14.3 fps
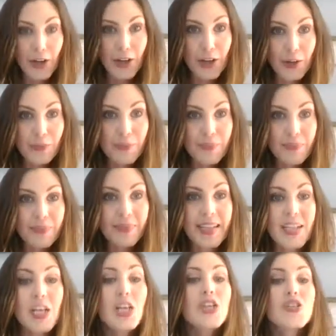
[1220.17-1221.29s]
you.
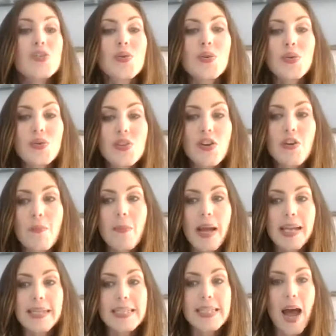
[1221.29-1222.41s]
So those are
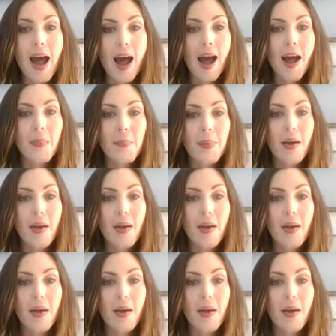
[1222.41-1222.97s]
my top